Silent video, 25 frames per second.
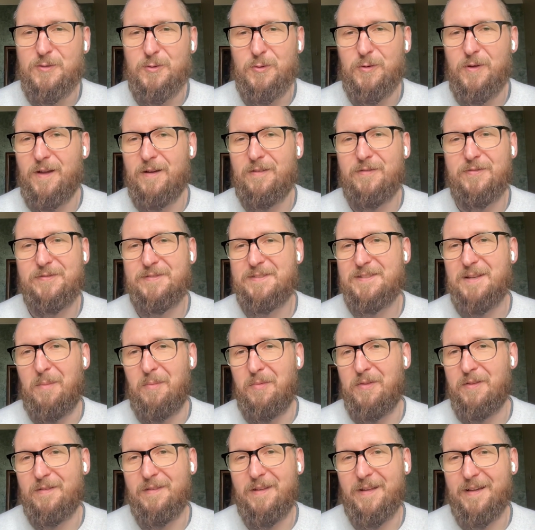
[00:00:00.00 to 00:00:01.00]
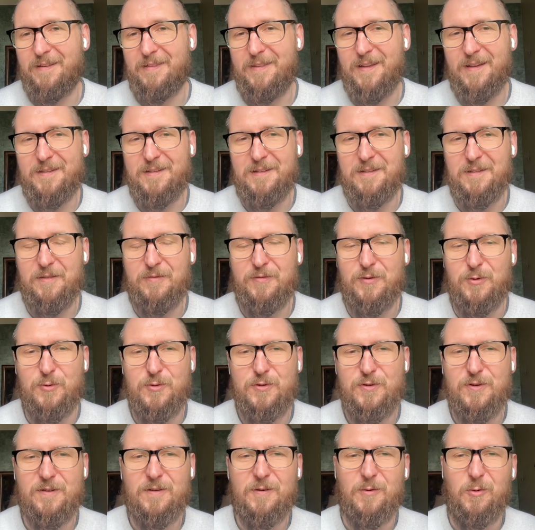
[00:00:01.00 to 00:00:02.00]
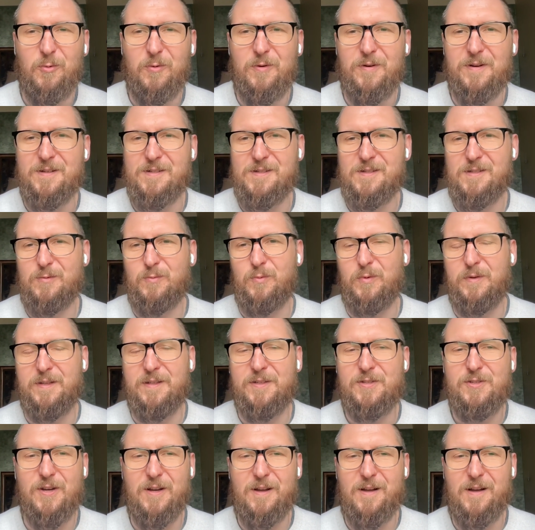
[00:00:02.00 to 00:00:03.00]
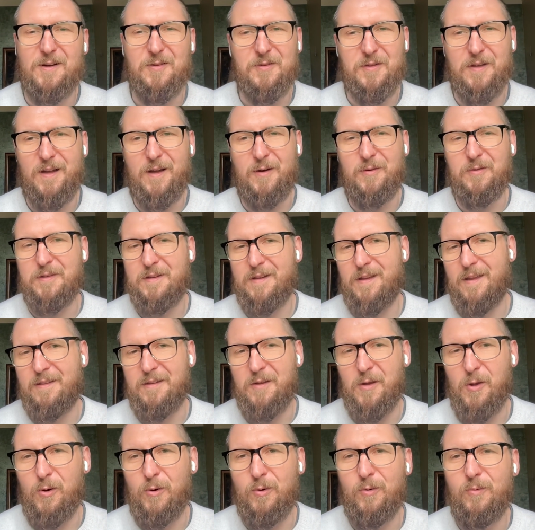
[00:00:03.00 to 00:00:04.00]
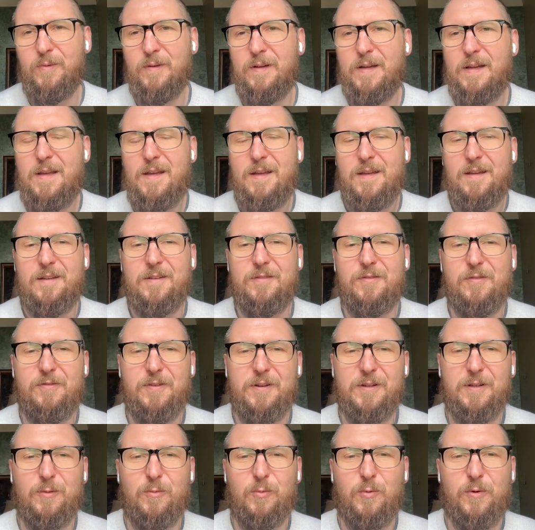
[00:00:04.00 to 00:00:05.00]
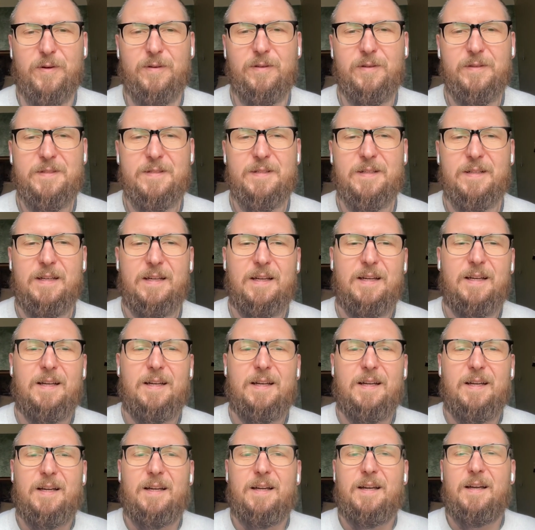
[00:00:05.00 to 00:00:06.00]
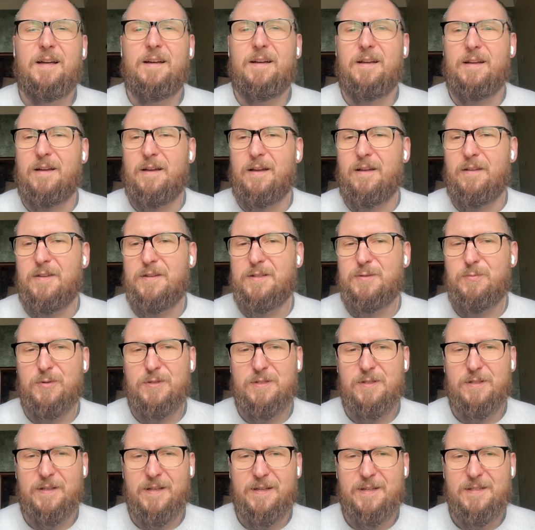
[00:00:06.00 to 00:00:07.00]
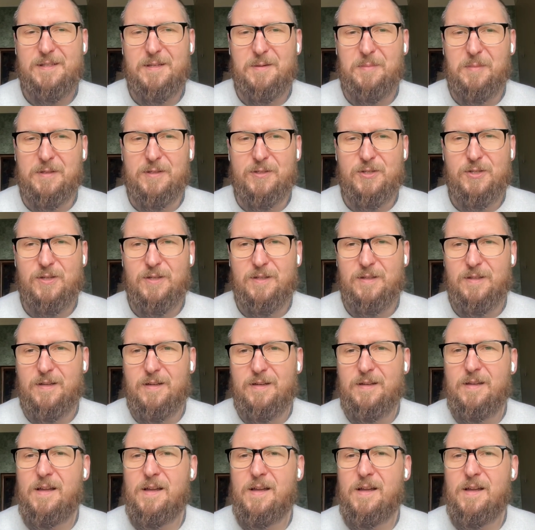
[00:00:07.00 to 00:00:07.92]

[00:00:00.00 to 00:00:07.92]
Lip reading: to have something like that in the future, or just want to check out how it can go in the real world. This was Oleksii Malashyna.